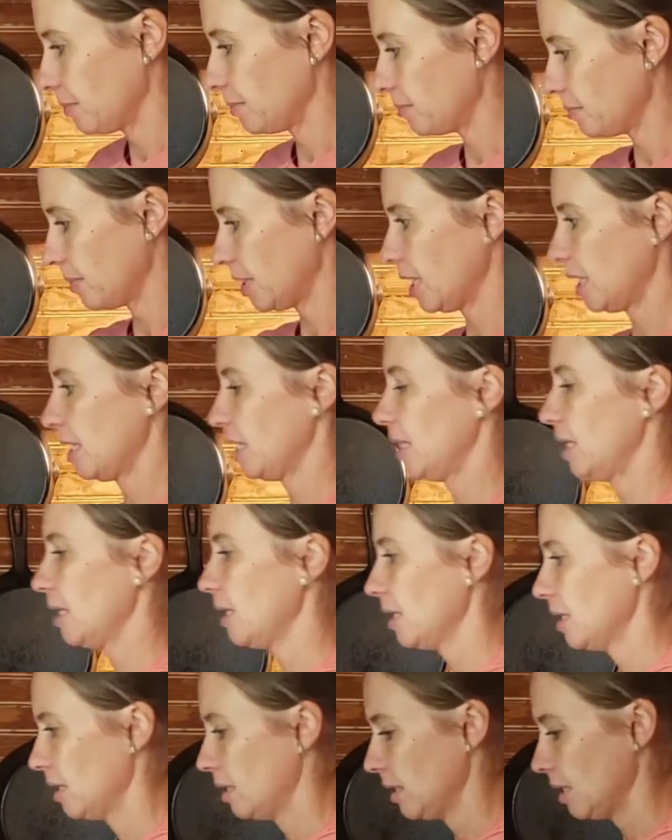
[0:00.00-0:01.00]
my
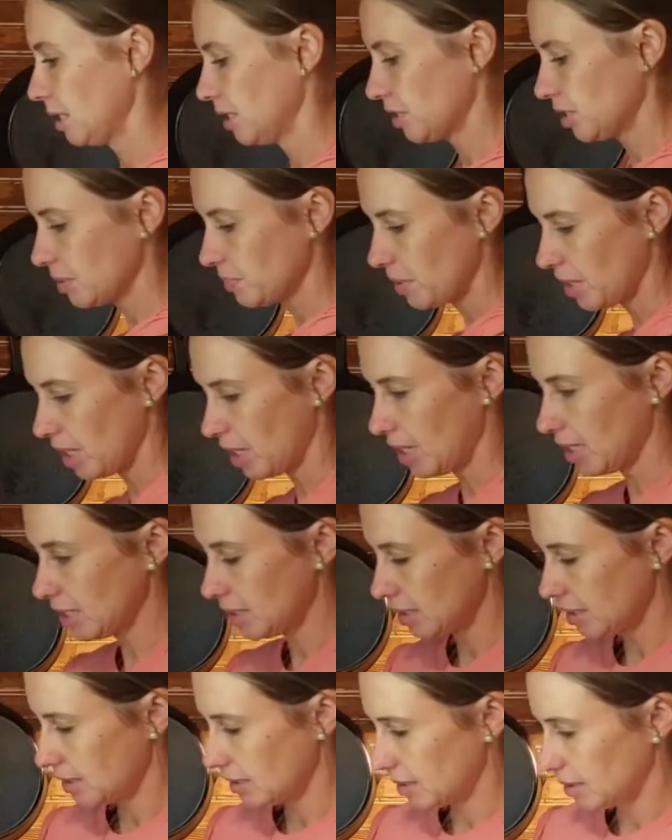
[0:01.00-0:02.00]
Instapot
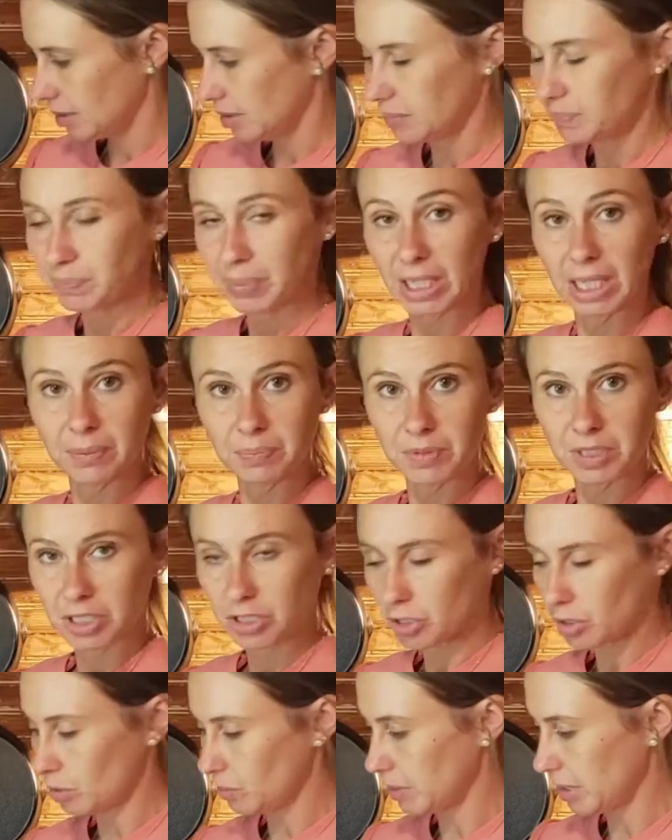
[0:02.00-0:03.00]
beeped and
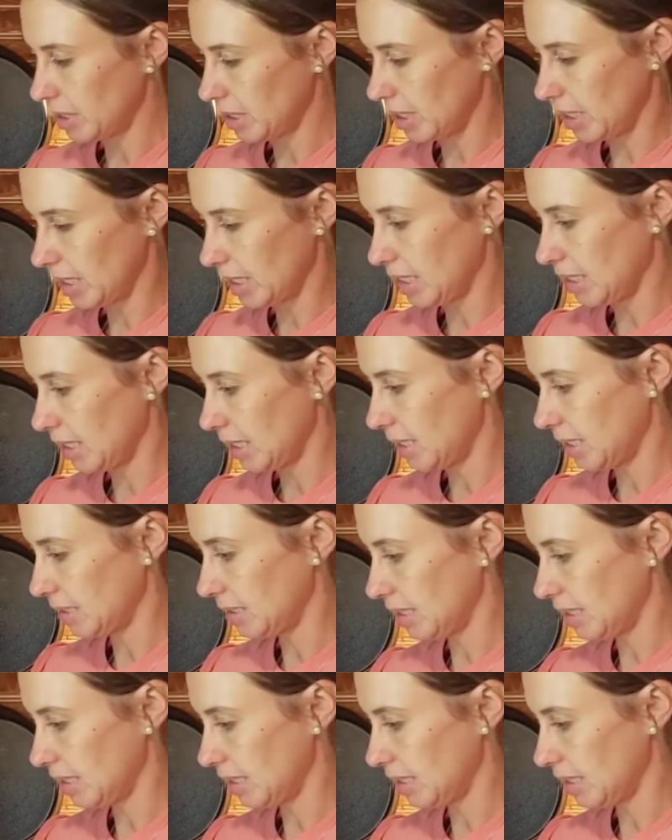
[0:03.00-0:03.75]
told me that it, it,